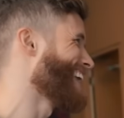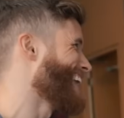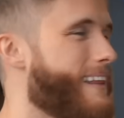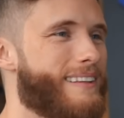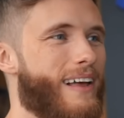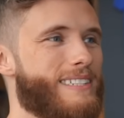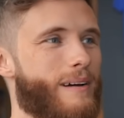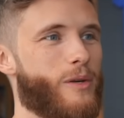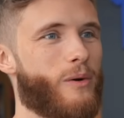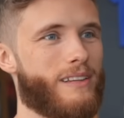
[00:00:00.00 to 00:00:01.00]
I think the last
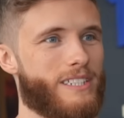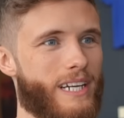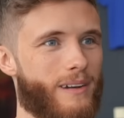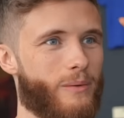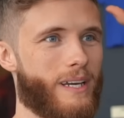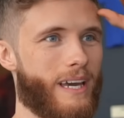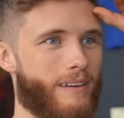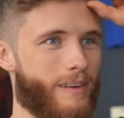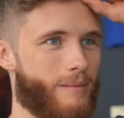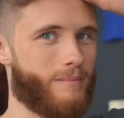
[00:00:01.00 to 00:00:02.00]
time you were on the channel, we
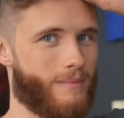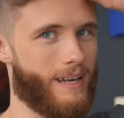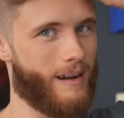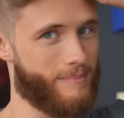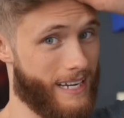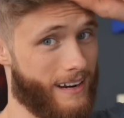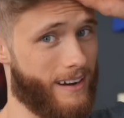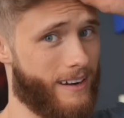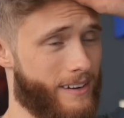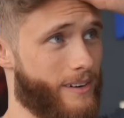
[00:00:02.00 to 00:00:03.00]
gave them an update
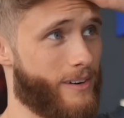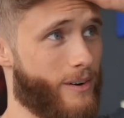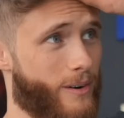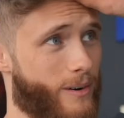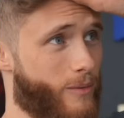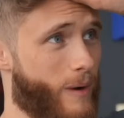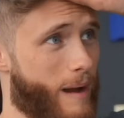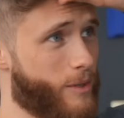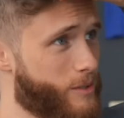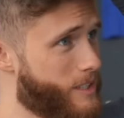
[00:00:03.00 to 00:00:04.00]
on your
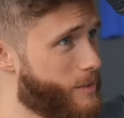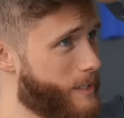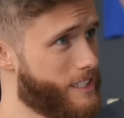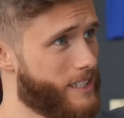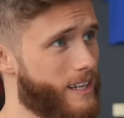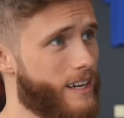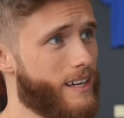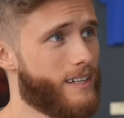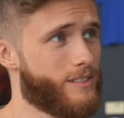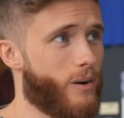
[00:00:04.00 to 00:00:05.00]
Rhabdo situation.
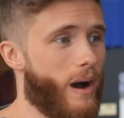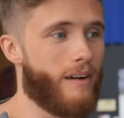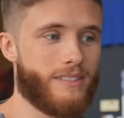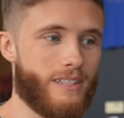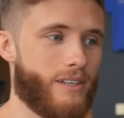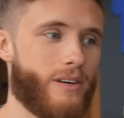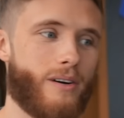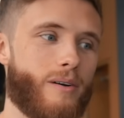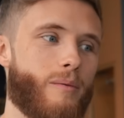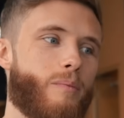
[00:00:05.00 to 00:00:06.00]
Yeah. So obviously
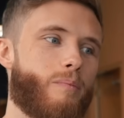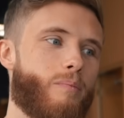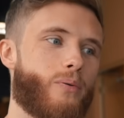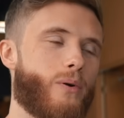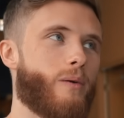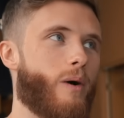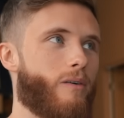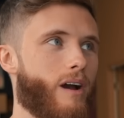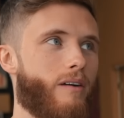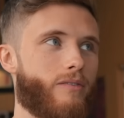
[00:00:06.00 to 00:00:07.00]
you're pretty well
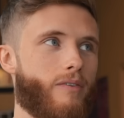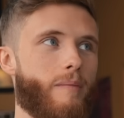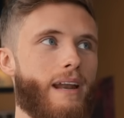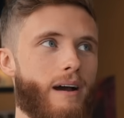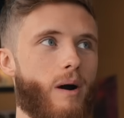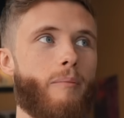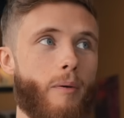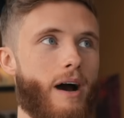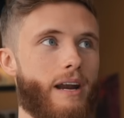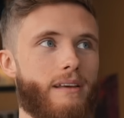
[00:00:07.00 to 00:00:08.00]
recovered from that now, upper
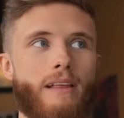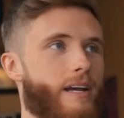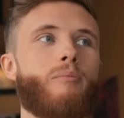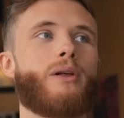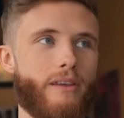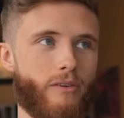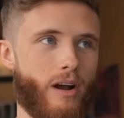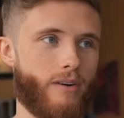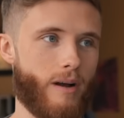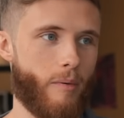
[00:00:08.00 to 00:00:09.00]
body, like completely
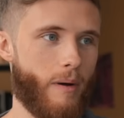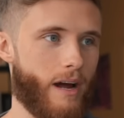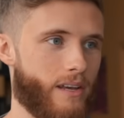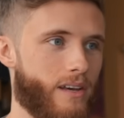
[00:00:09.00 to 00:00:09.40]
recovered upper body.